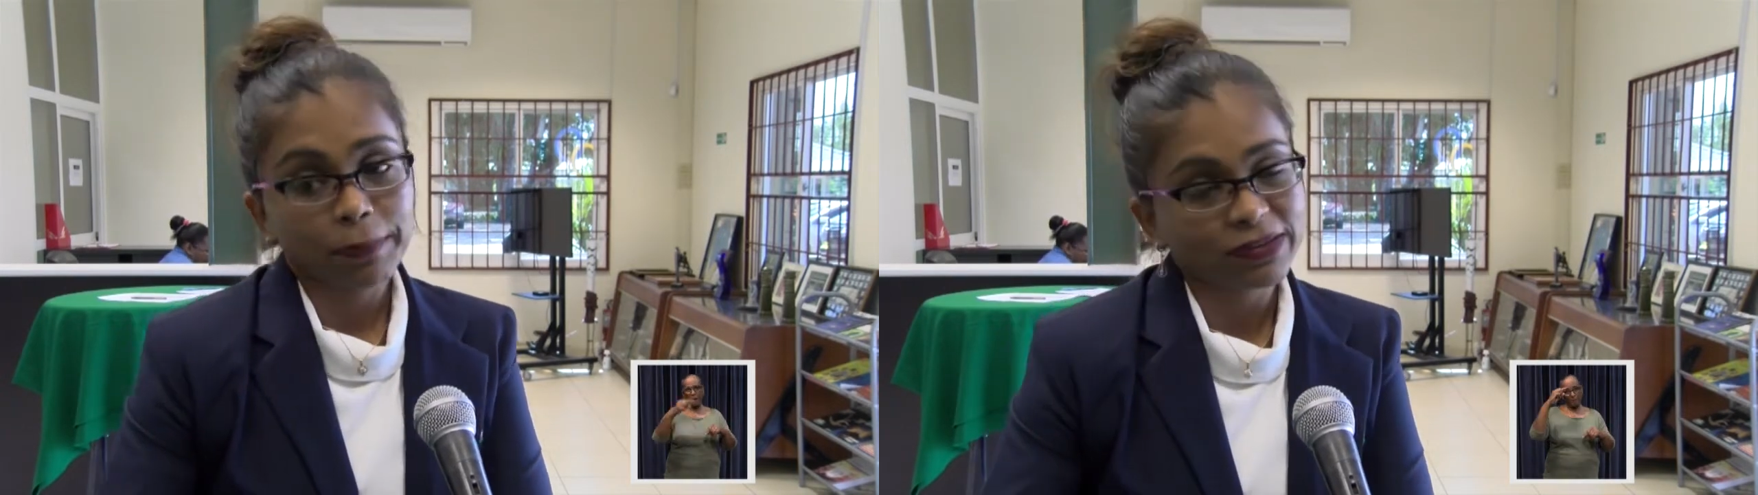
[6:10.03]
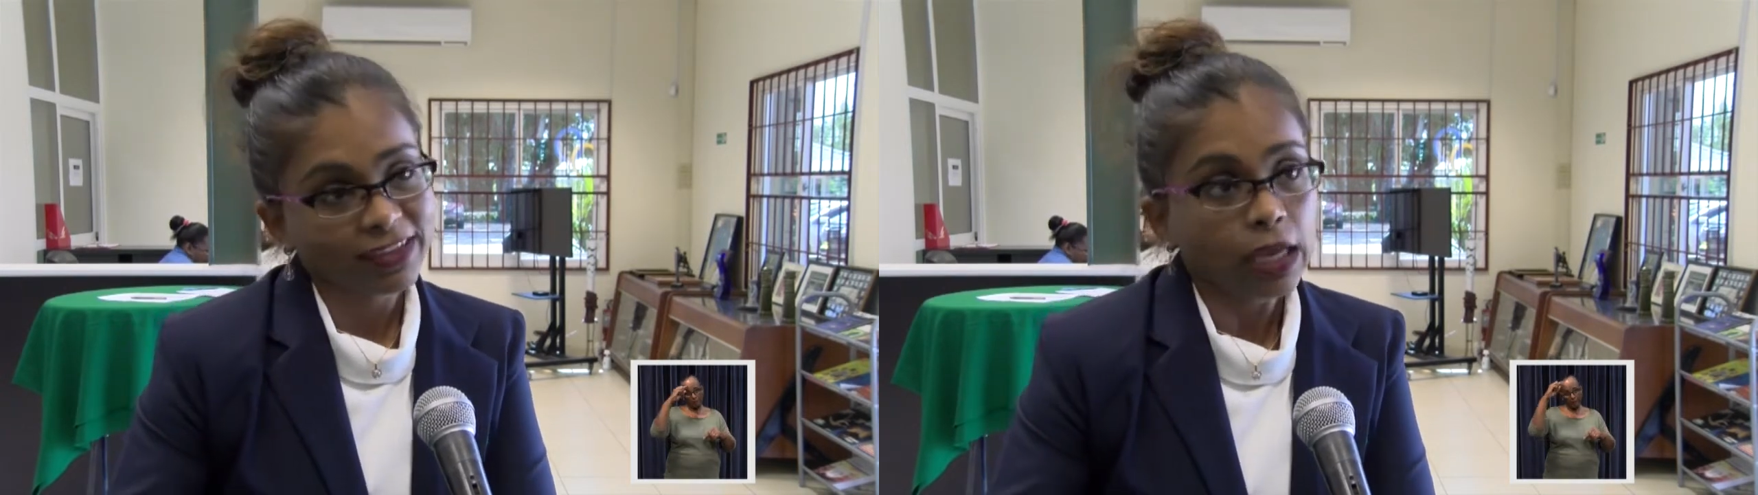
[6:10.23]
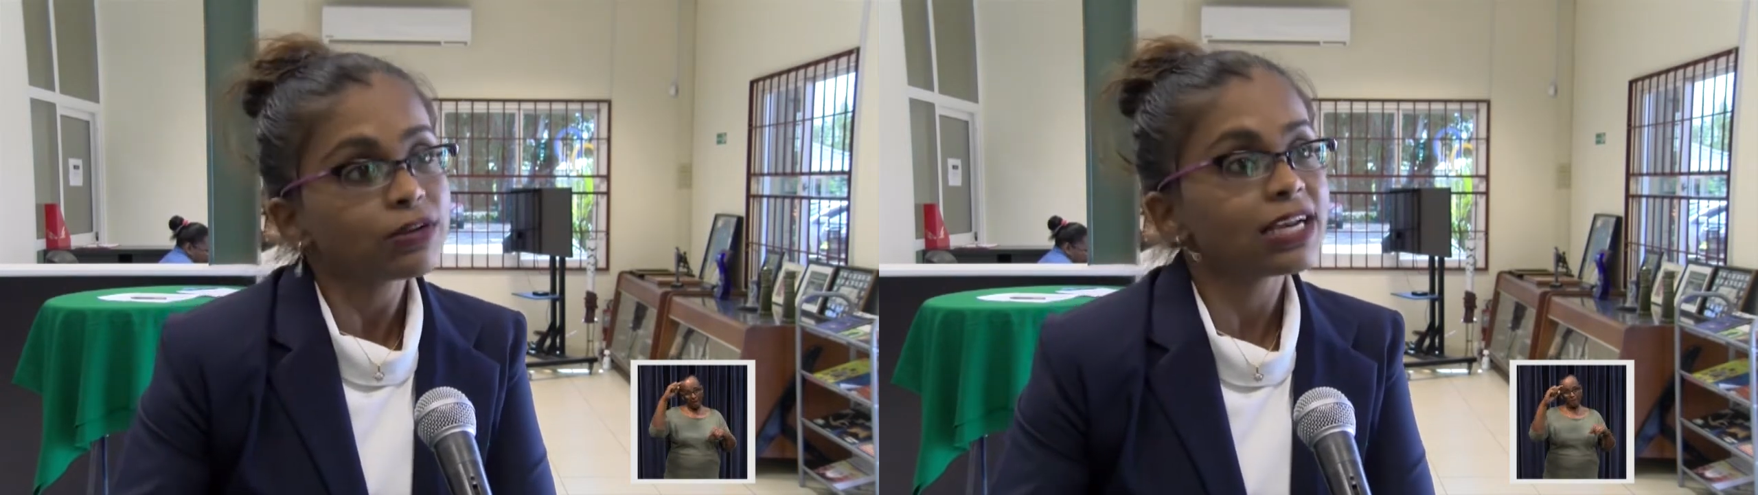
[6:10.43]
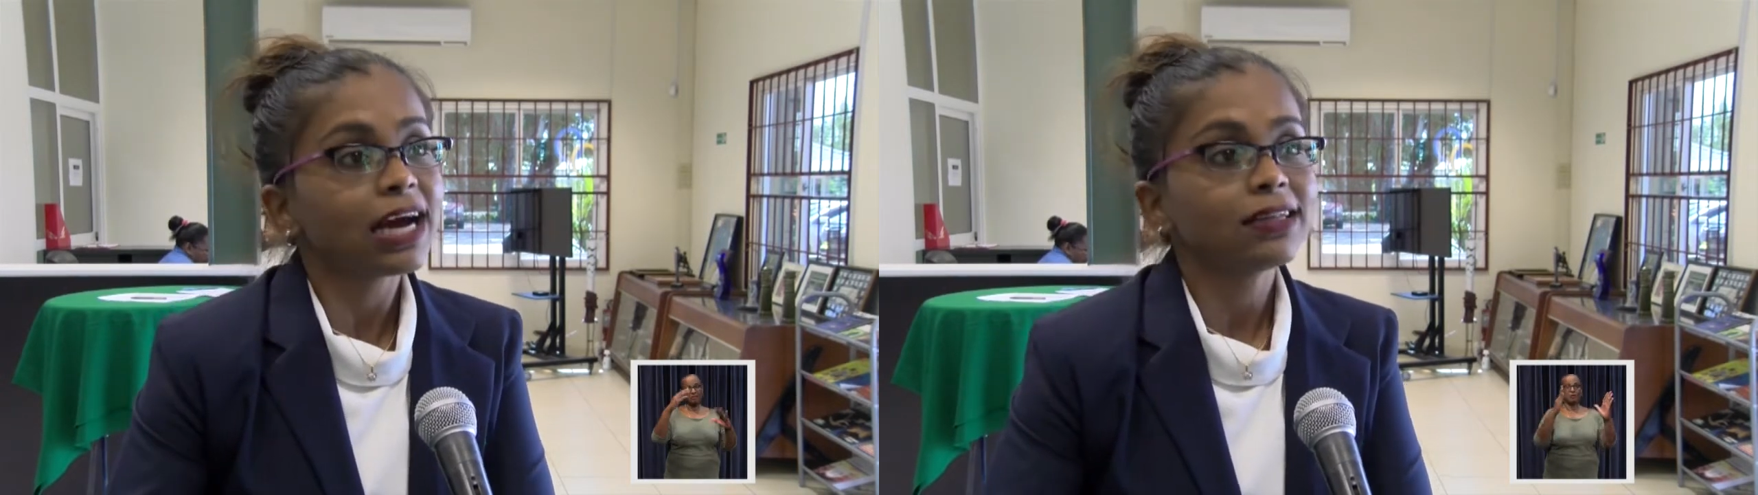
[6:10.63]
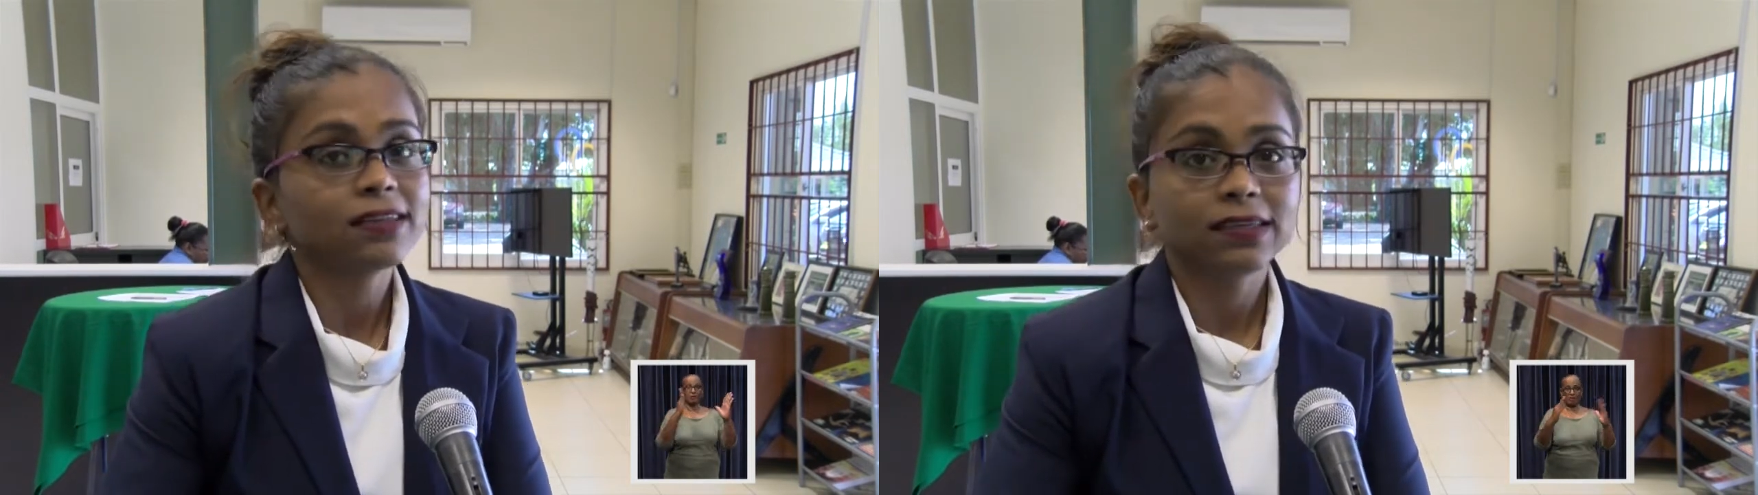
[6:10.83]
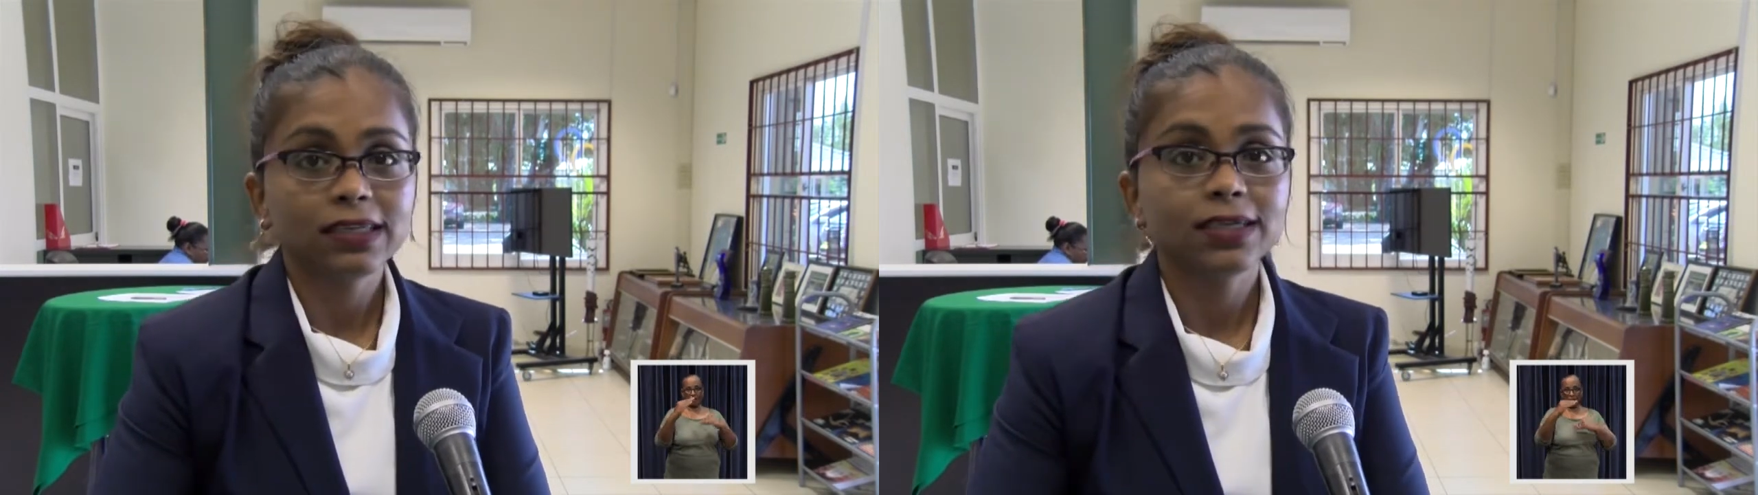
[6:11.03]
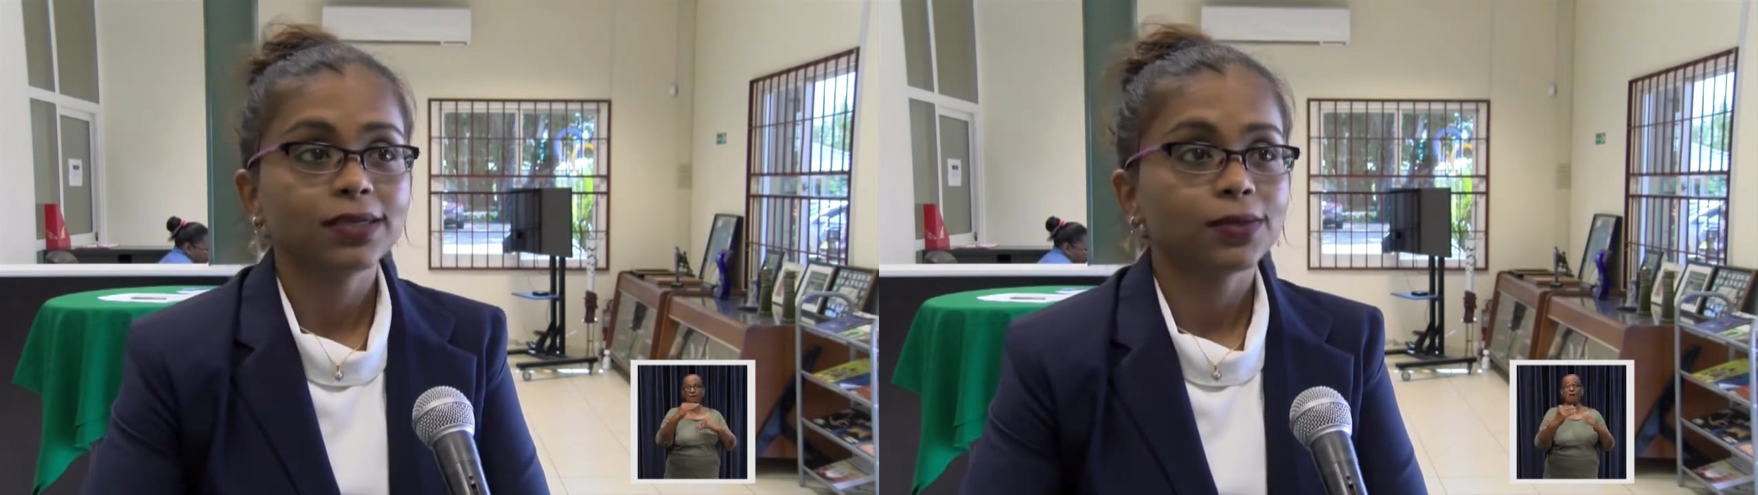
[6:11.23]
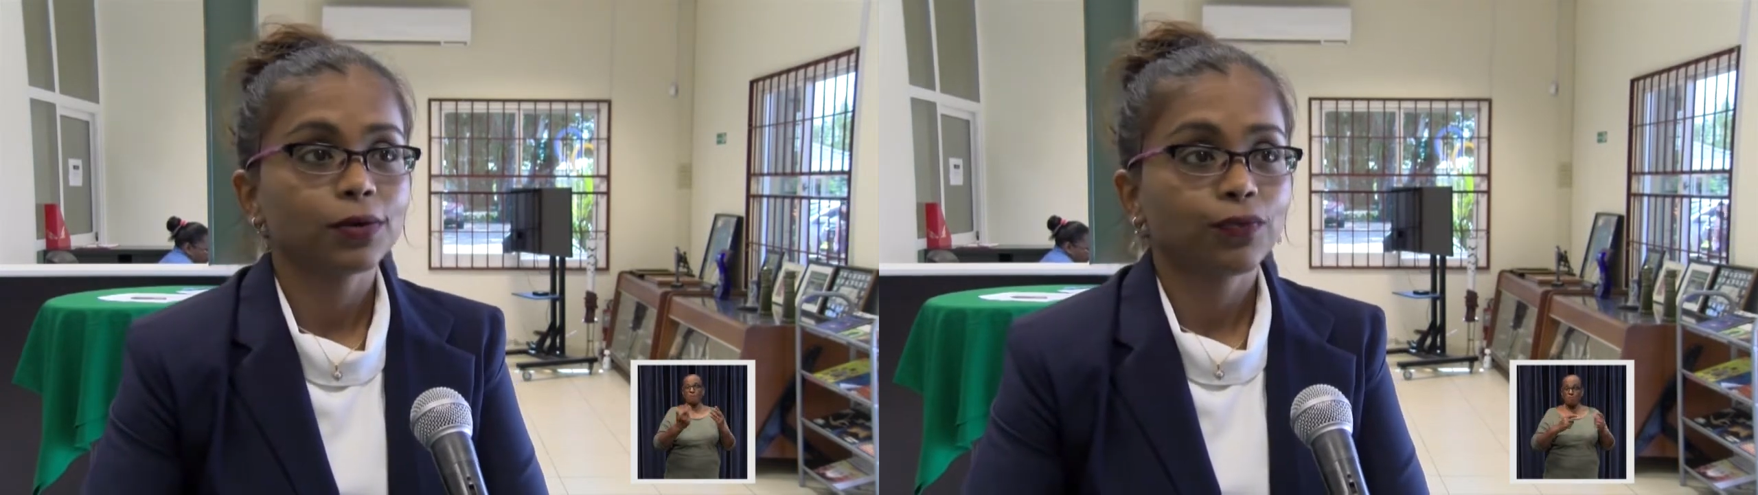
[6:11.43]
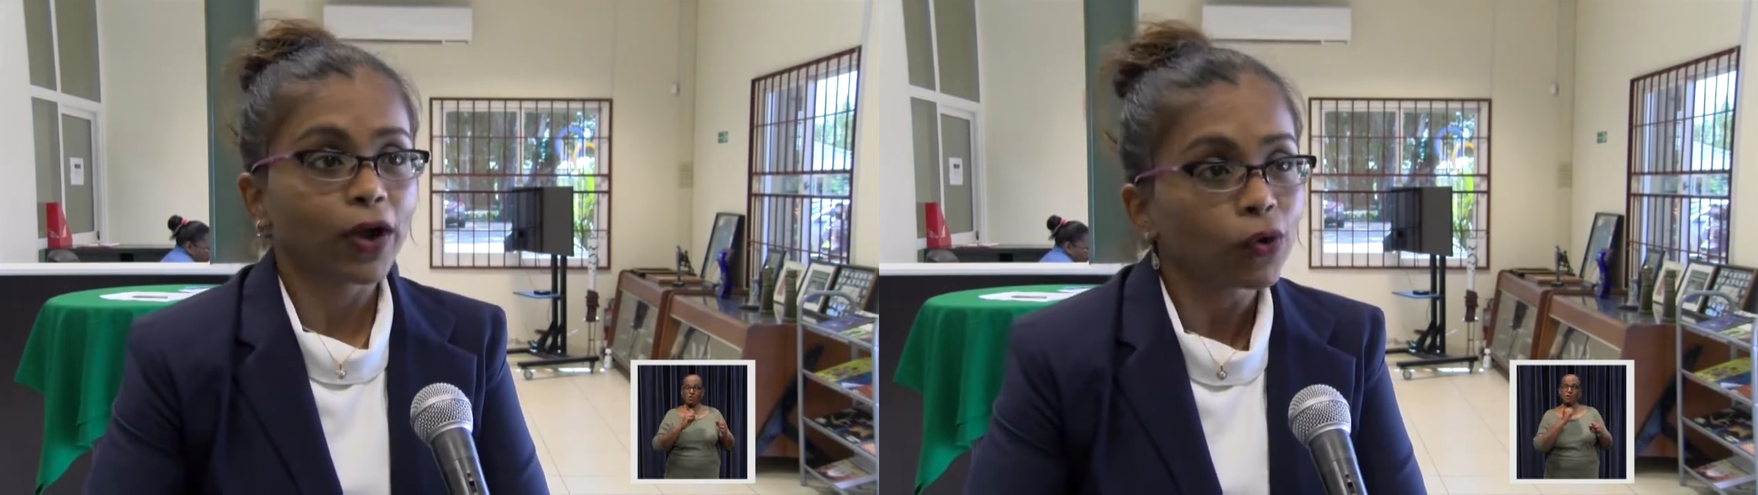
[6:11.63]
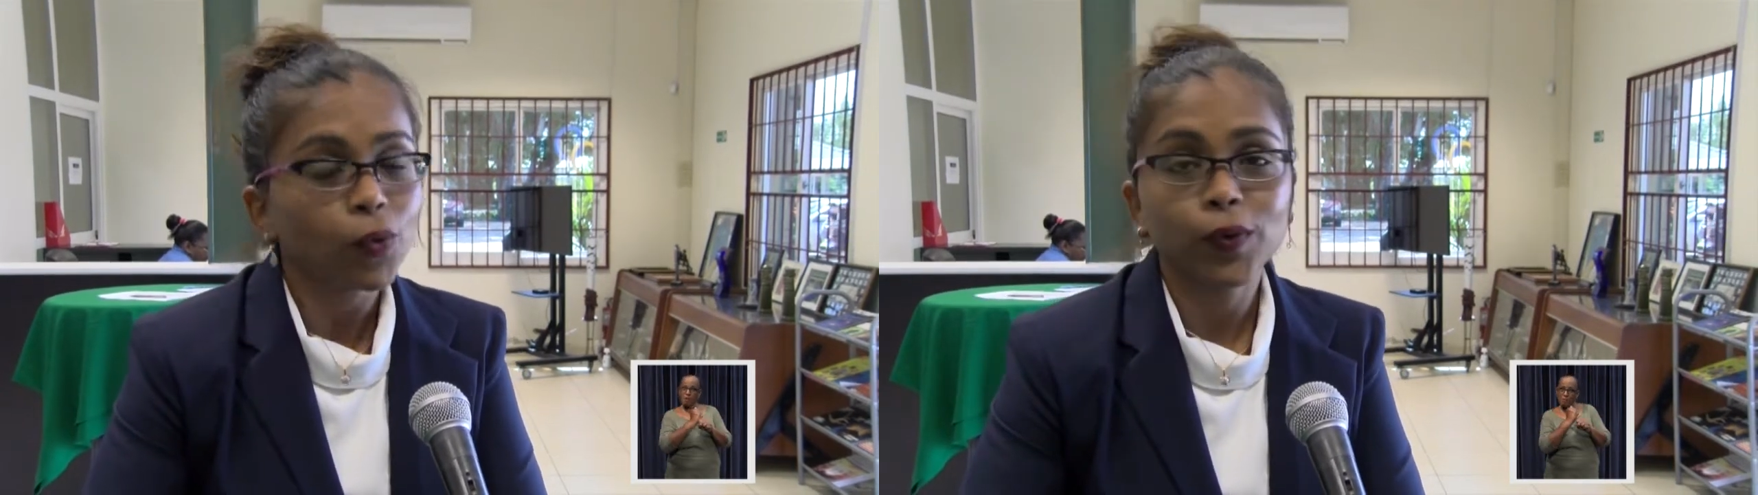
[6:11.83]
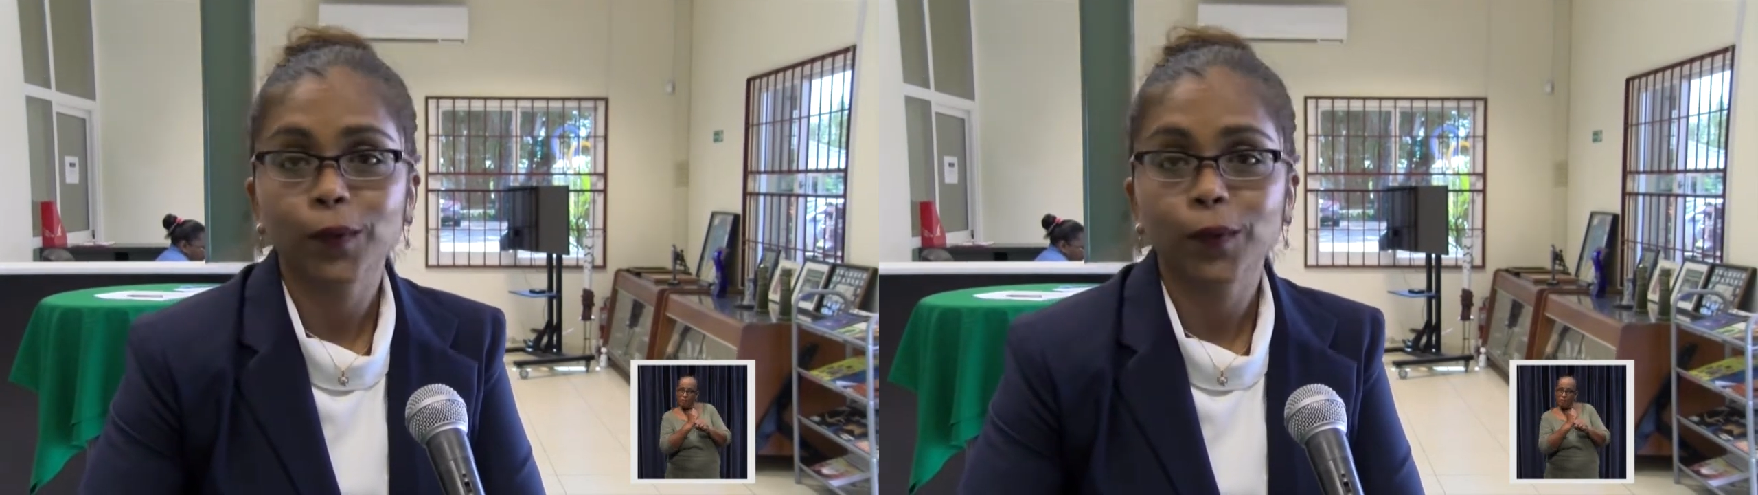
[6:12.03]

it is therefore important